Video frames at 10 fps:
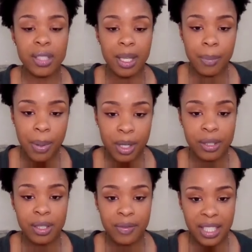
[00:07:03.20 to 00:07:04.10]
those
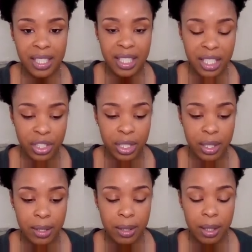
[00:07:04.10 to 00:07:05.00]
impulsive
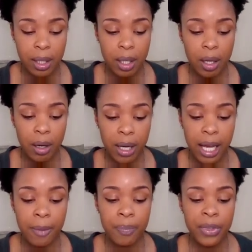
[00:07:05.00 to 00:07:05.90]
decisions,
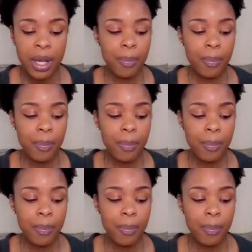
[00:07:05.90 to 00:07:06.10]
okay?